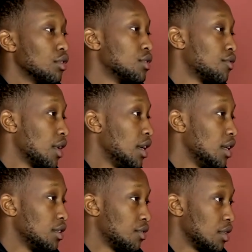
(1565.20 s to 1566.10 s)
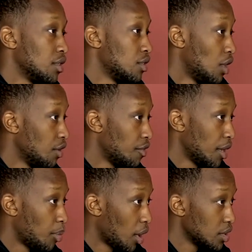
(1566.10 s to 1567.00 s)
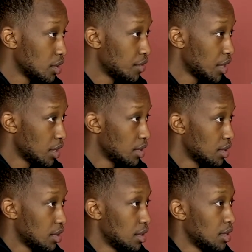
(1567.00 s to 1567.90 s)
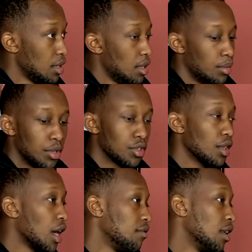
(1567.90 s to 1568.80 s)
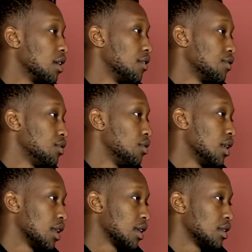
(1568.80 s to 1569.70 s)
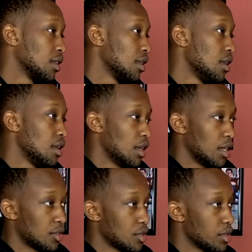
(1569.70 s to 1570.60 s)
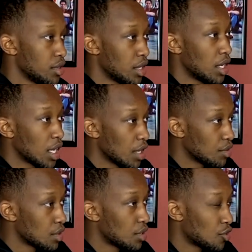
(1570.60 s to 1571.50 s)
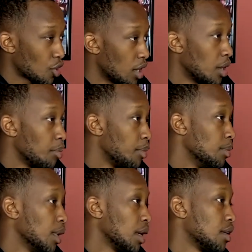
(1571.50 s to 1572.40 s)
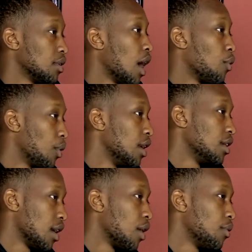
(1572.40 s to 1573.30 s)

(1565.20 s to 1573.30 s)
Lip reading: Even though it's done very positive things. There's a lot of negative too, and like it's the negatives starting to like outweigh